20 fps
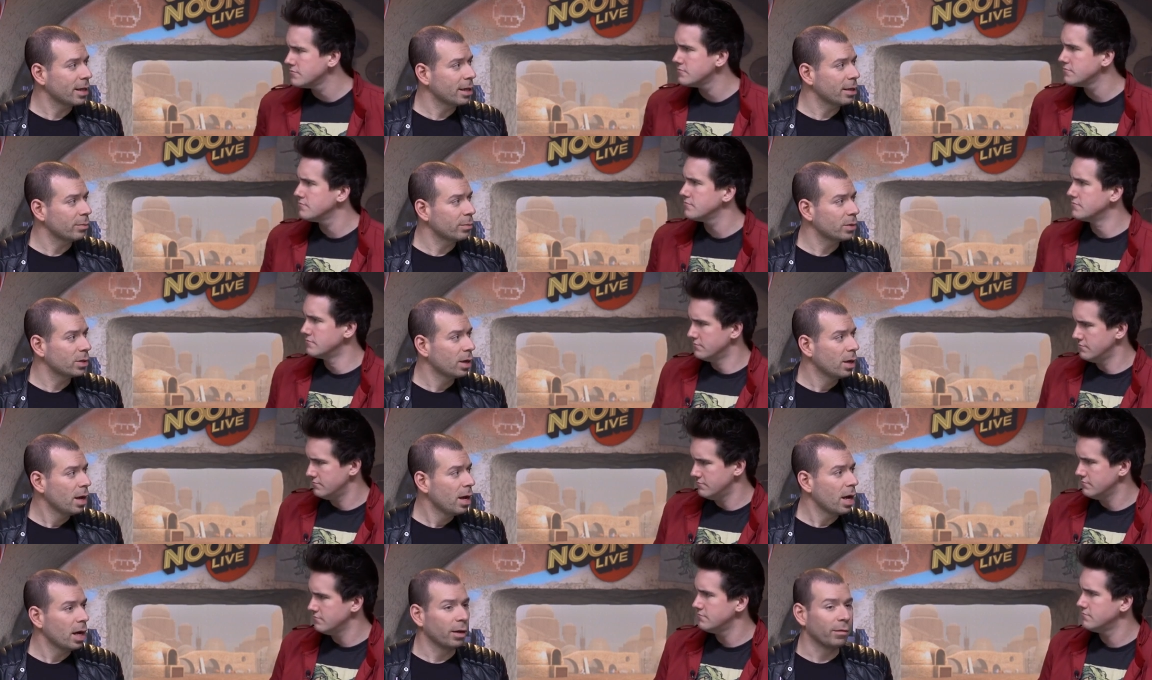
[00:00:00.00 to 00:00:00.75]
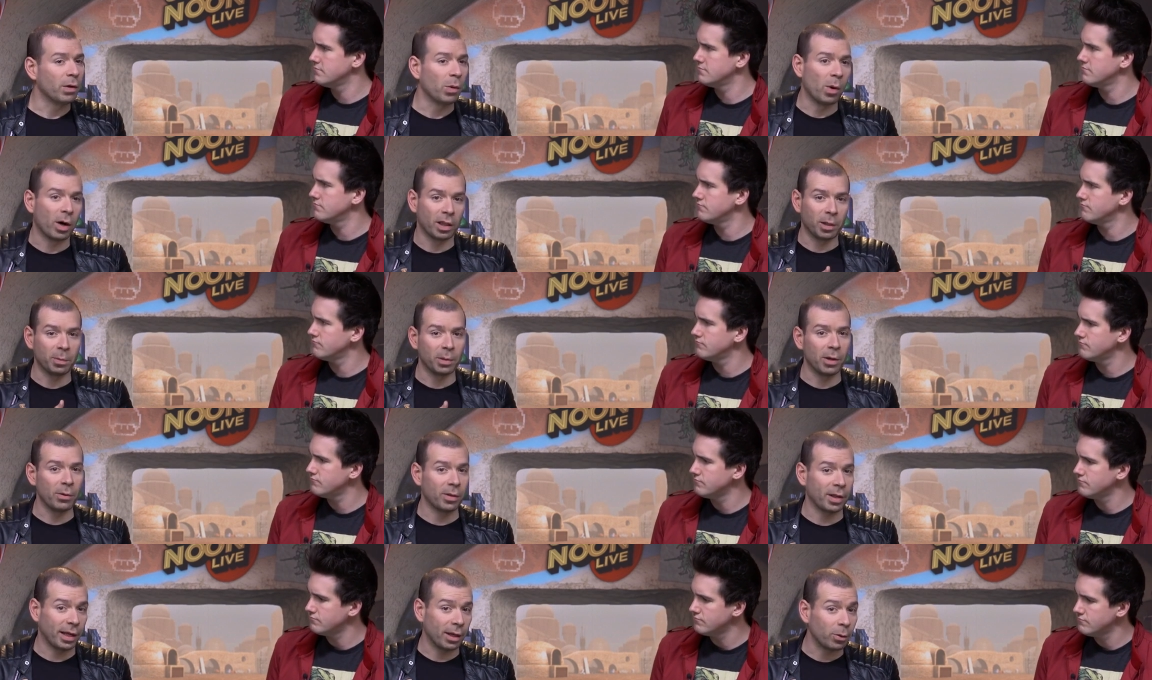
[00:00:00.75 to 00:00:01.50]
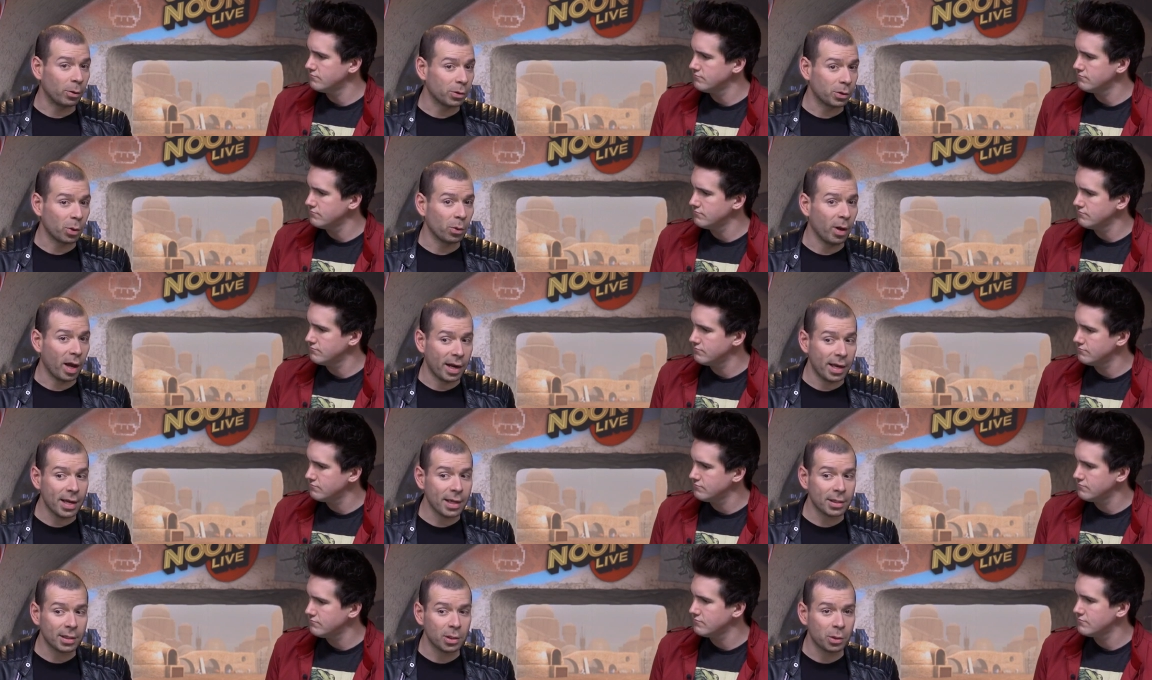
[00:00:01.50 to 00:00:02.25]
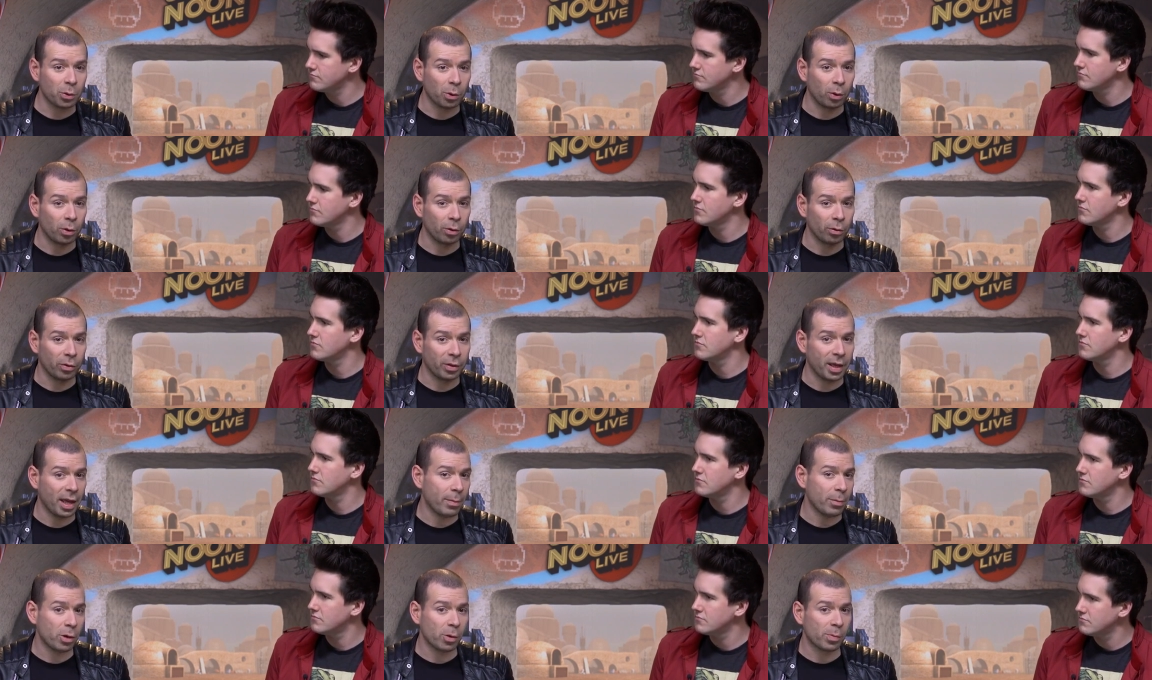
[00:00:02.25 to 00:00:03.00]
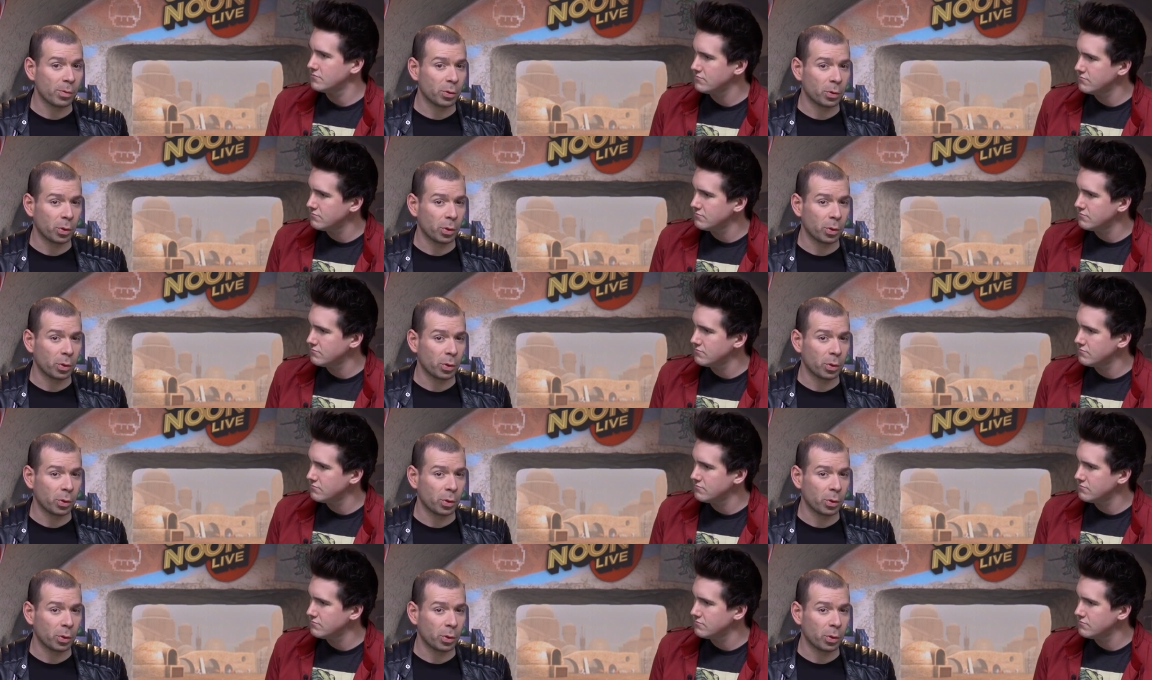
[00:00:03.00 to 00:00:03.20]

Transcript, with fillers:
Speaker 1: games, and if you wanted to play with like an old school NES controller, the GameCube